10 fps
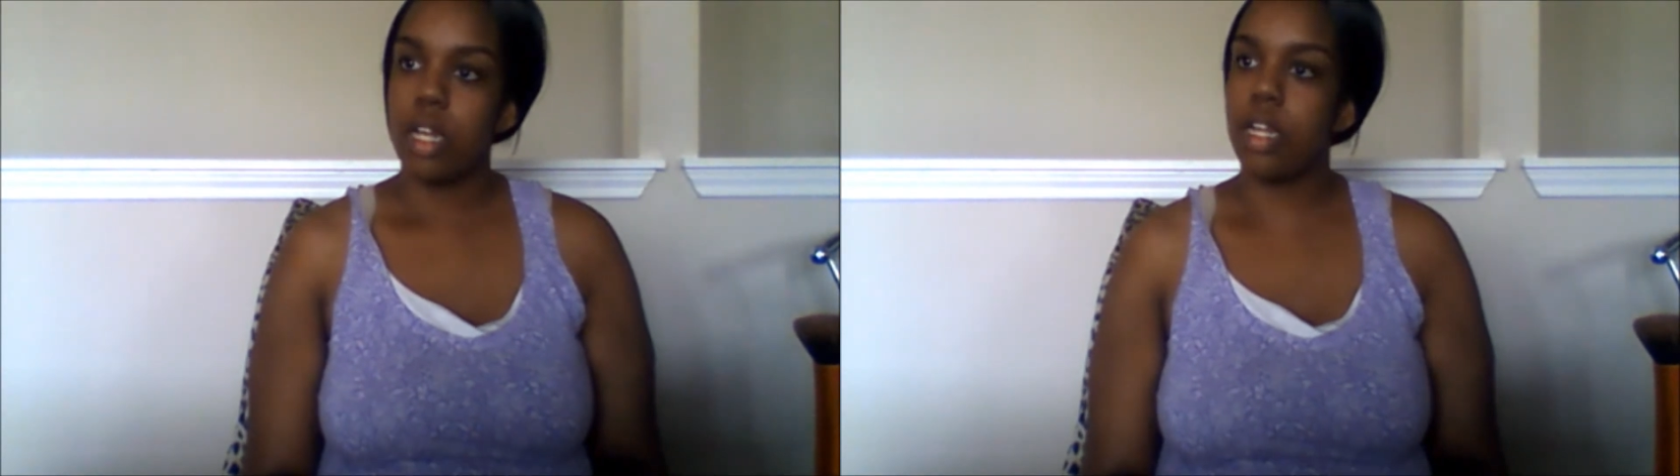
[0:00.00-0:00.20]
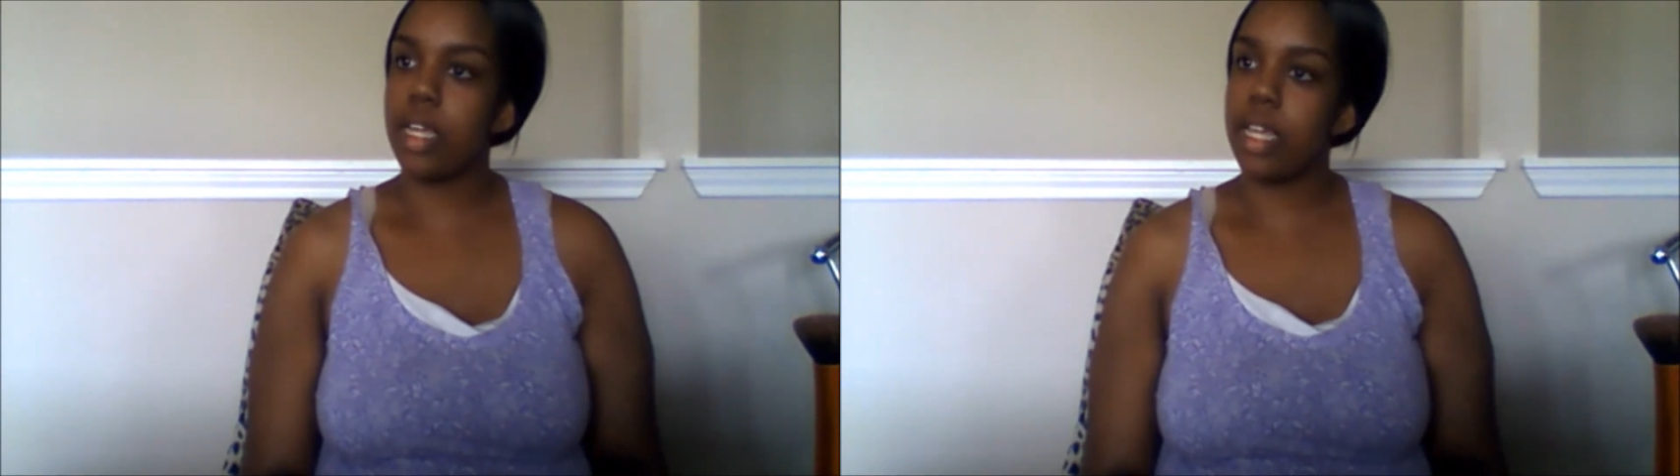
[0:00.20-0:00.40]

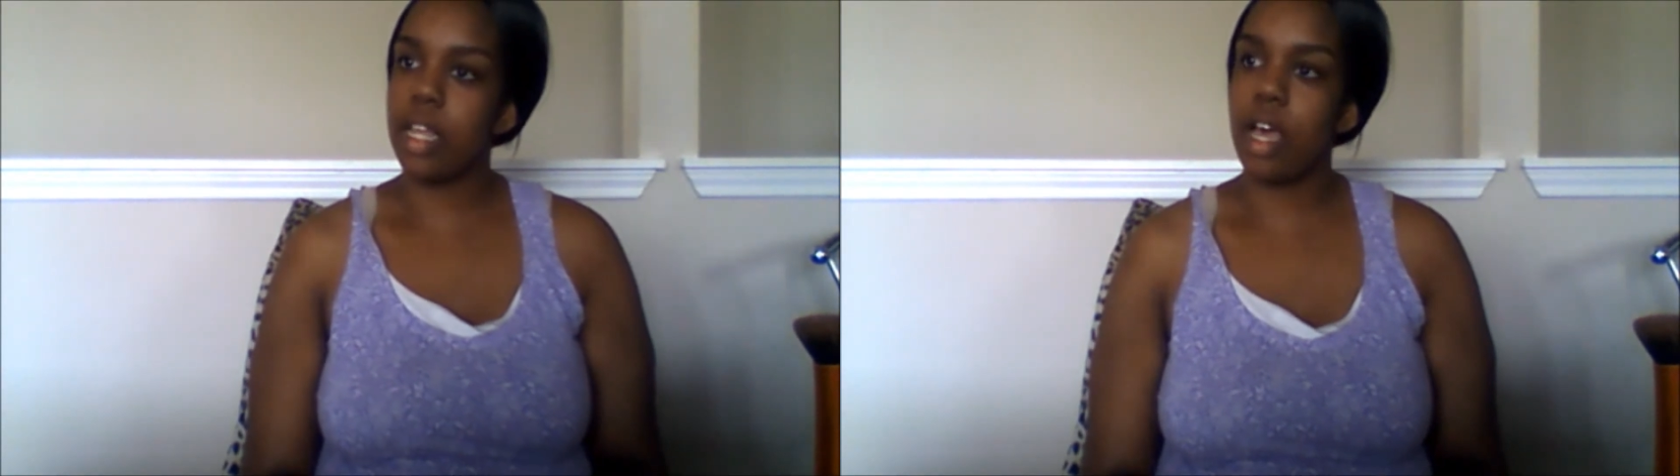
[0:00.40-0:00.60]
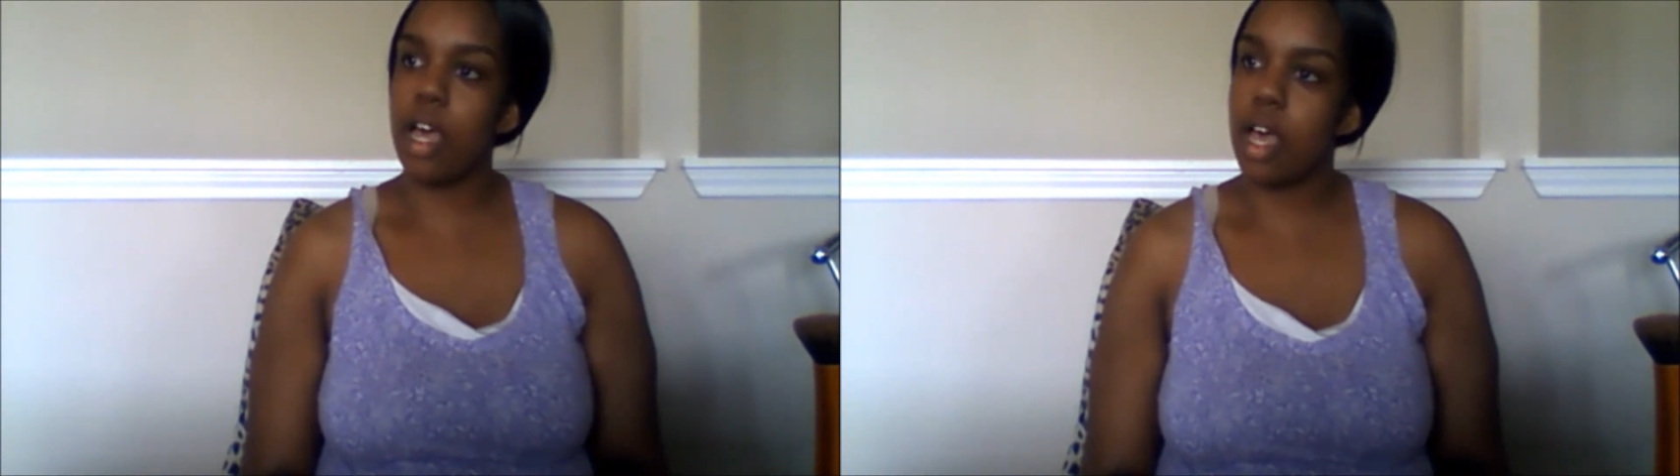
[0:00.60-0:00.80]
look
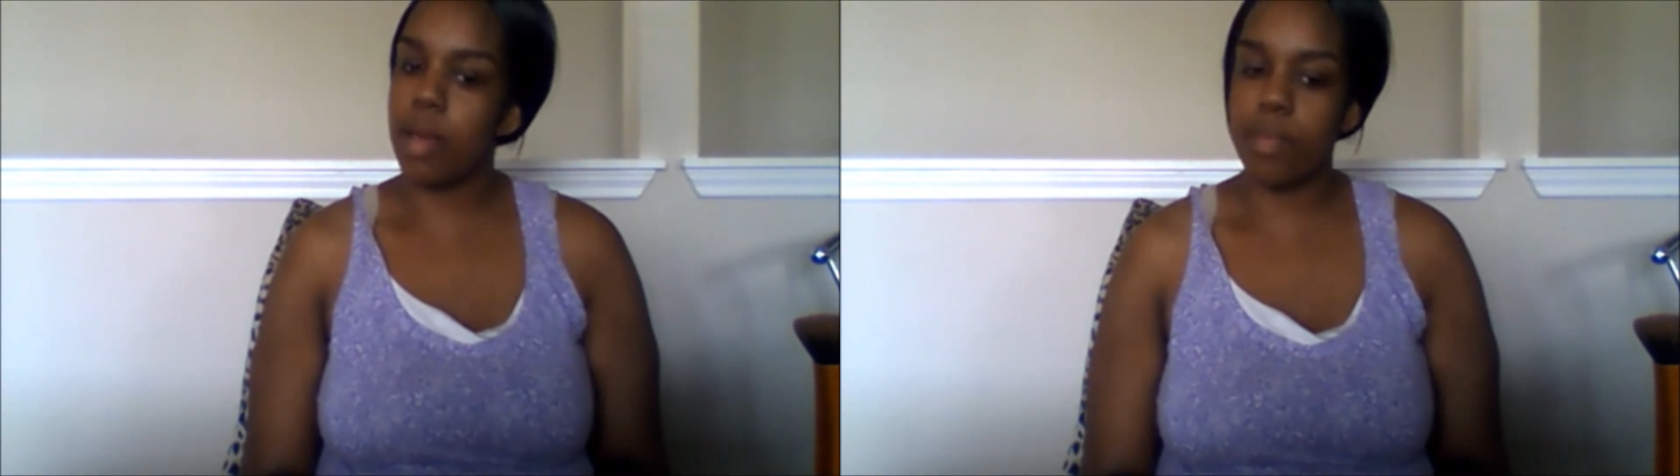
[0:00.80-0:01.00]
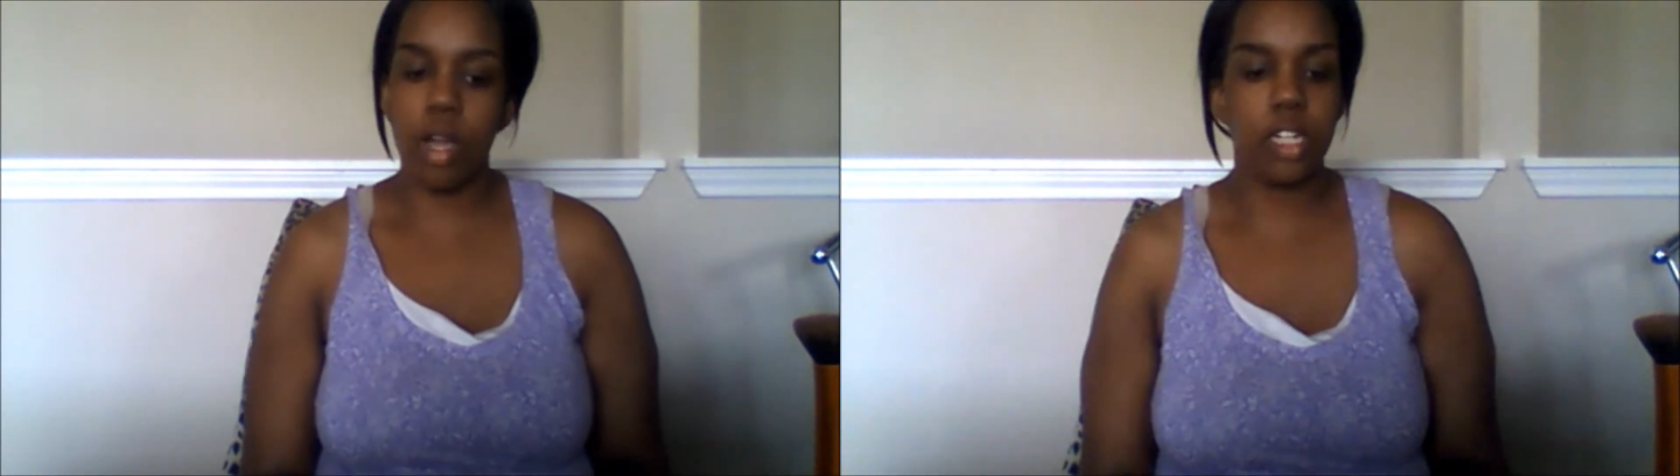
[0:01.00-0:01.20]
at
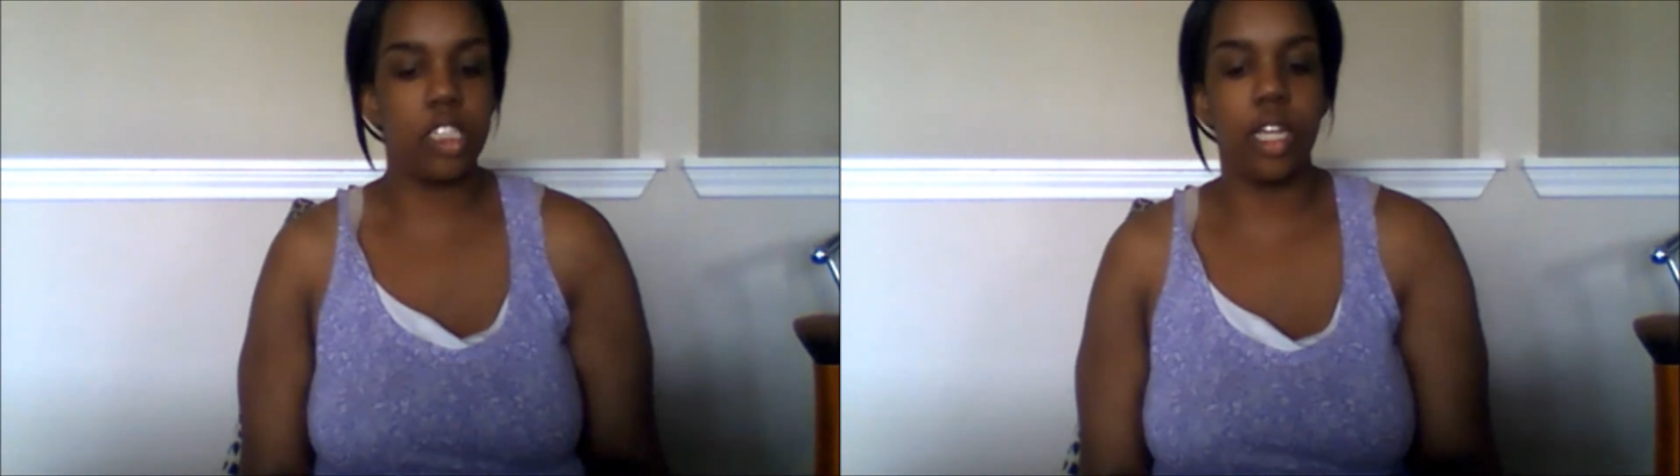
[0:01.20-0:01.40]
her, bro.